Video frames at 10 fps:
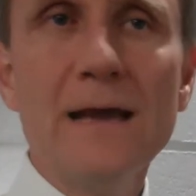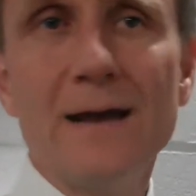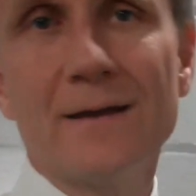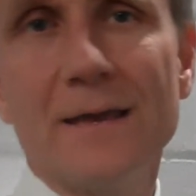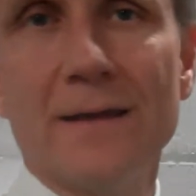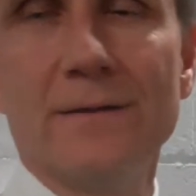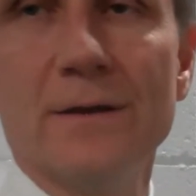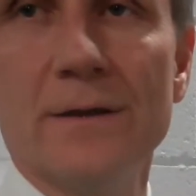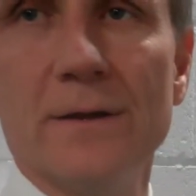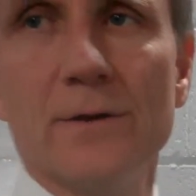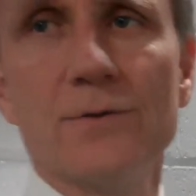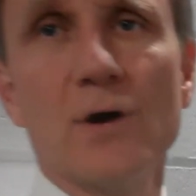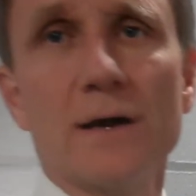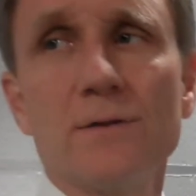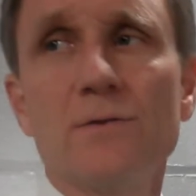Yeah, again, you're
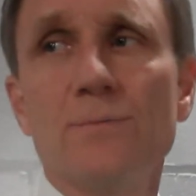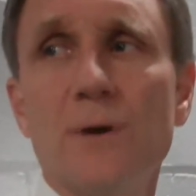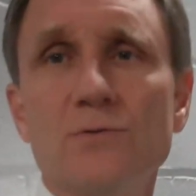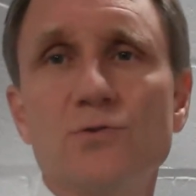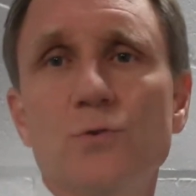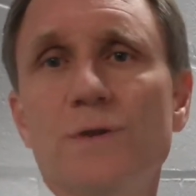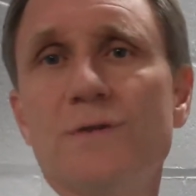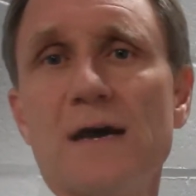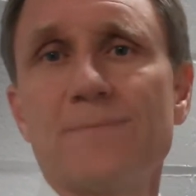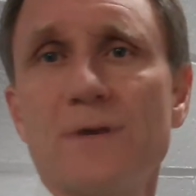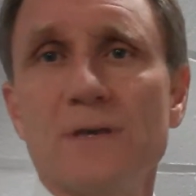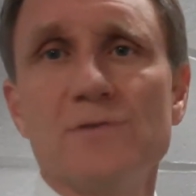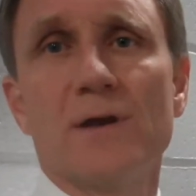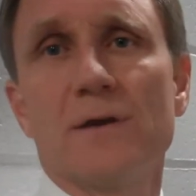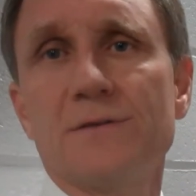talking about 2 of the top
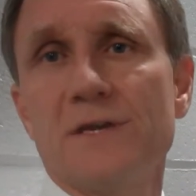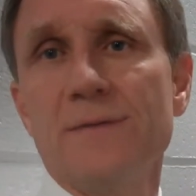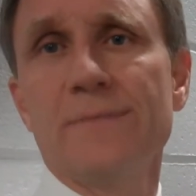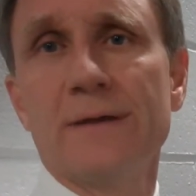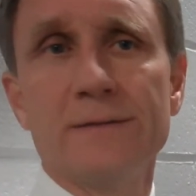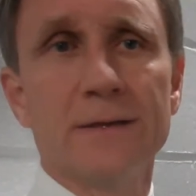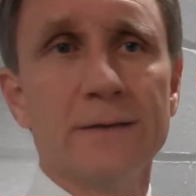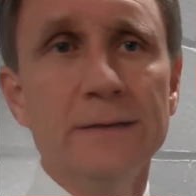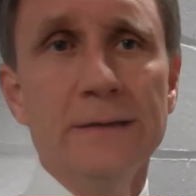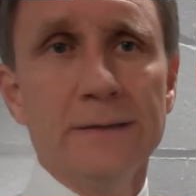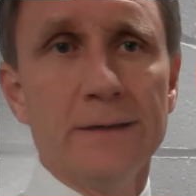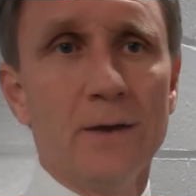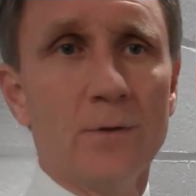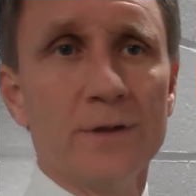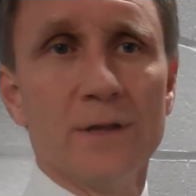kids on our team that
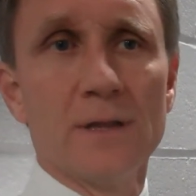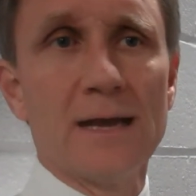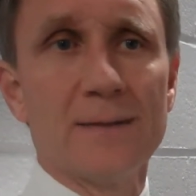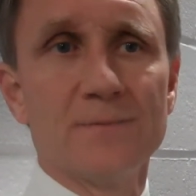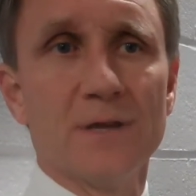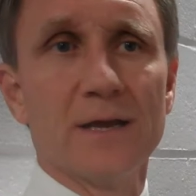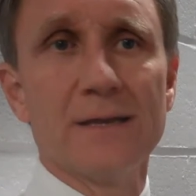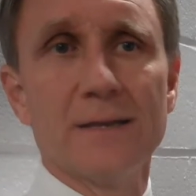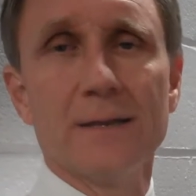are in the lineup tonight,